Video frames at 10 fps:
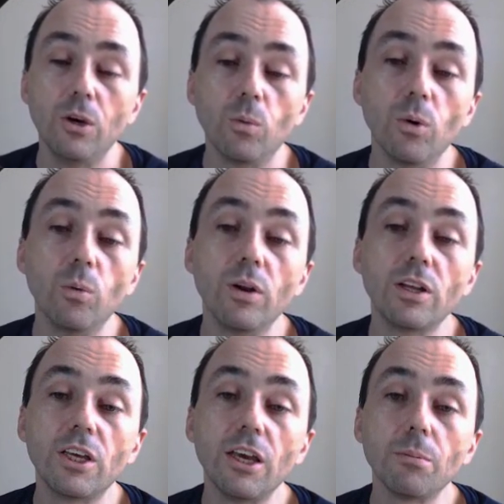we will
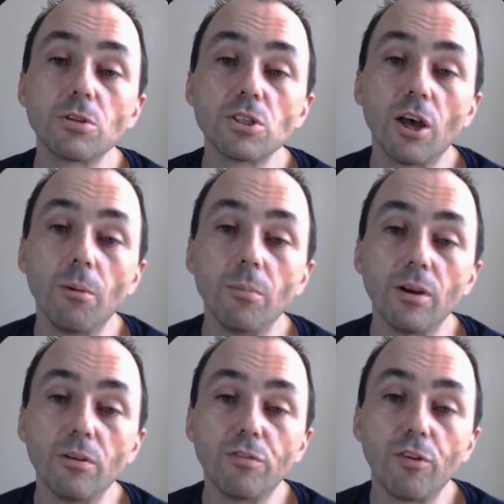keep some
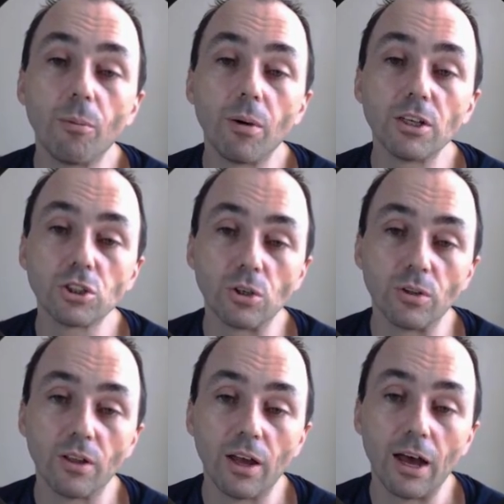
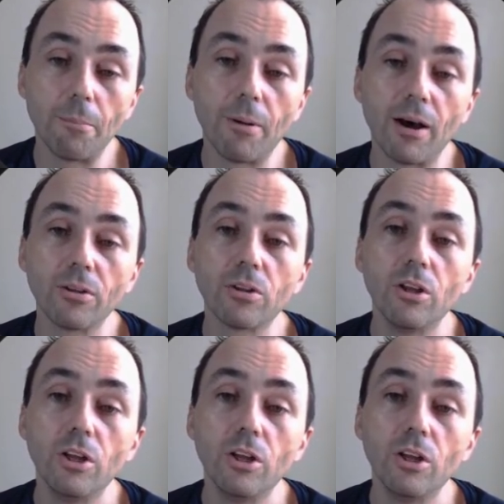information about